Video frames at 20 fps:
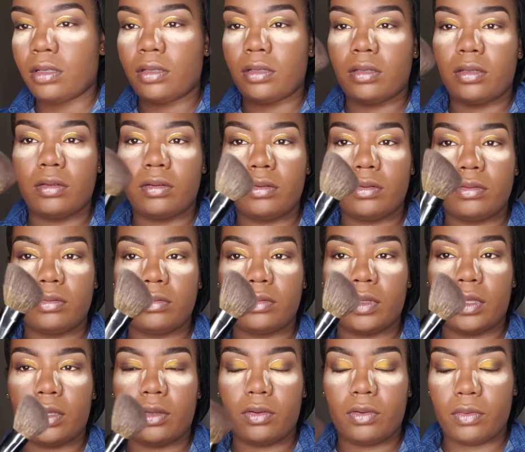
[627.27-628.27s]
little
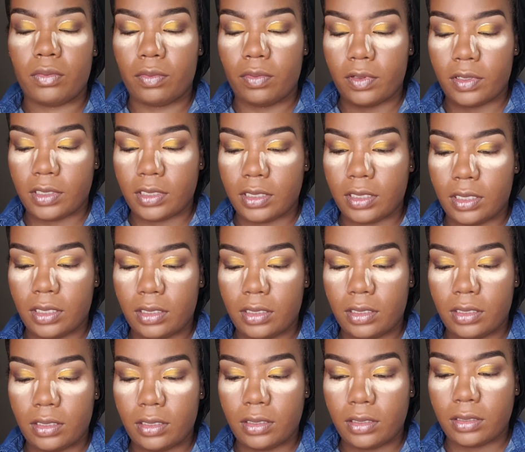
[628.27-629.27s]
angle brush like
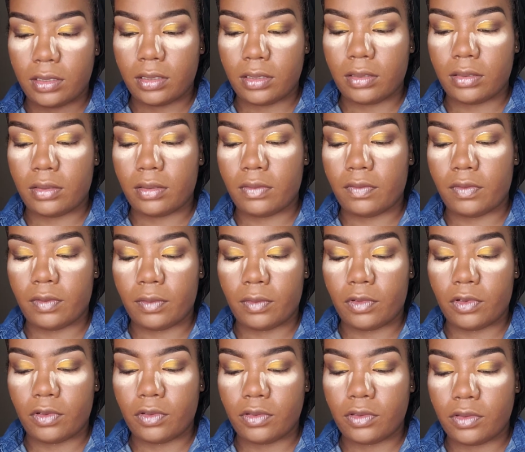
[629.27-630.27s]
this from
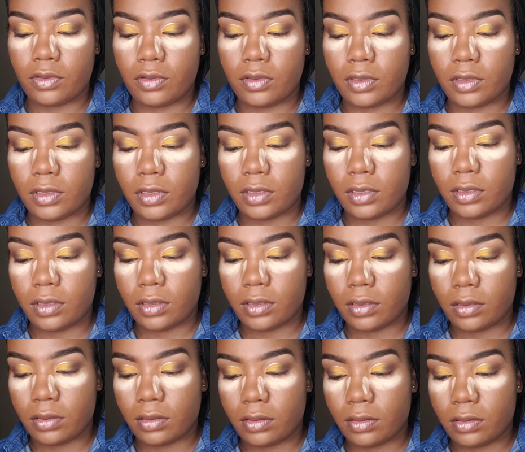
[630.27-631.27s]
Coastal Scents,